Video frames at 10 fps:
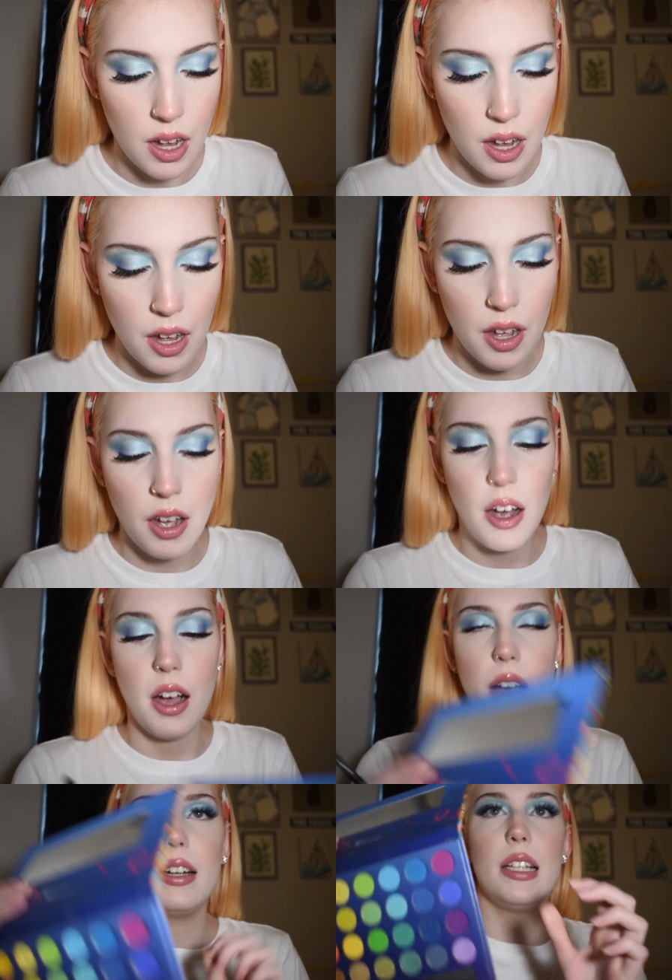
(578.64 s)

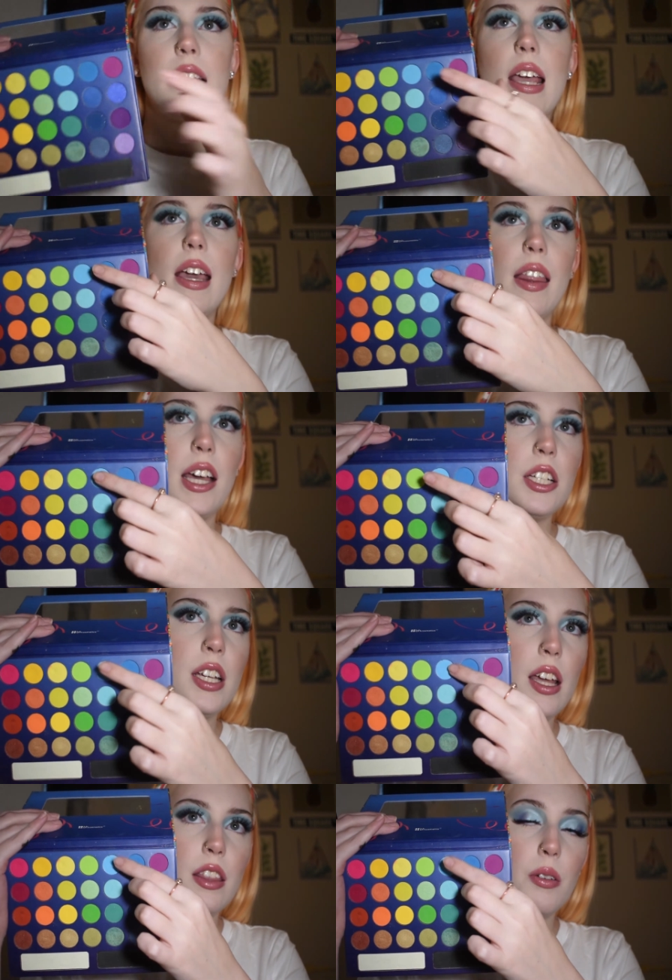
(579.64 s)
I'm gonna take that
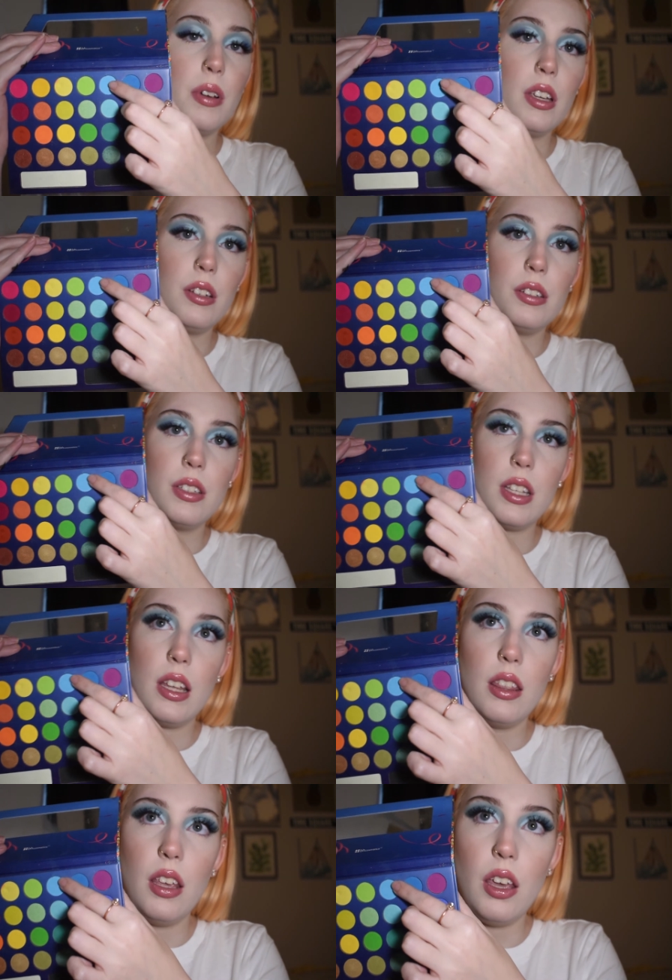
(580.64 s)
shade that we used
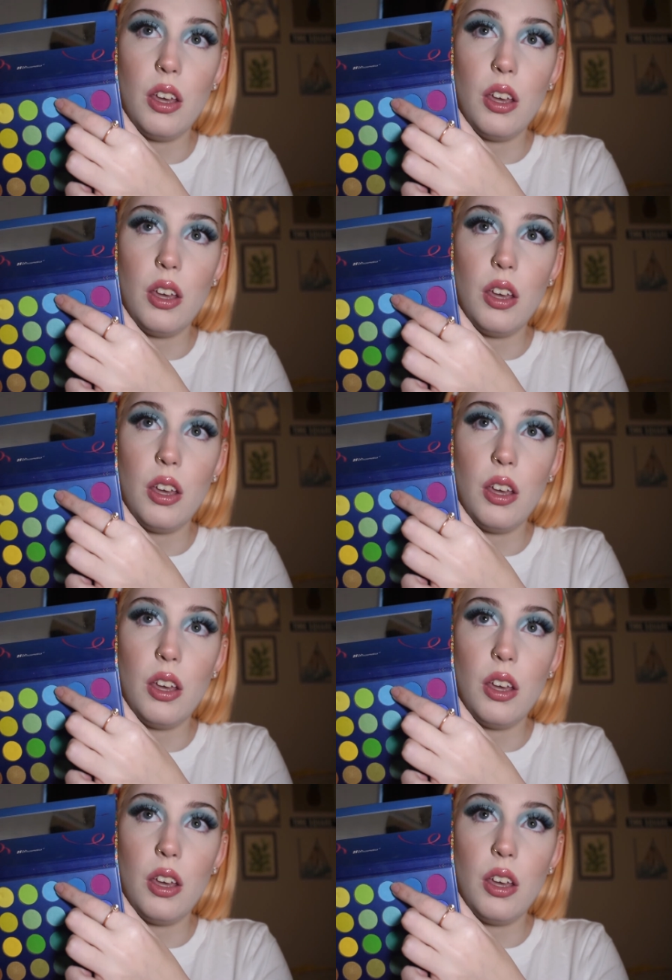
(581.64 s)
in the